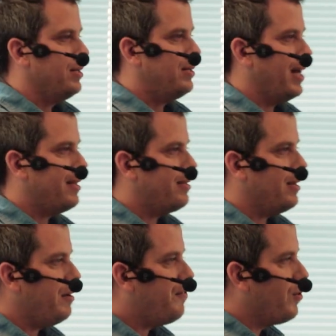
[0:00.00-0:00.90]
that
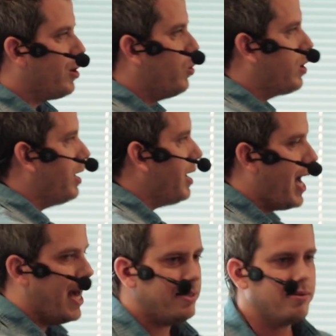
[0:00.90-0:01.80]
if we're looking
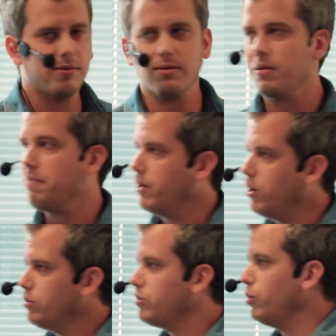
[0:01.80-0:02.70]
at, I don't
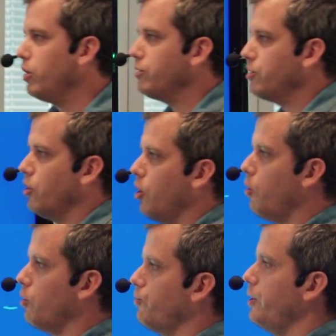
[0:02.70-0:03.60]
know, 2 years
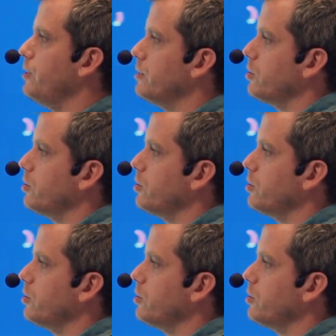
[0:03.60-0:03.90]
ago or 3 years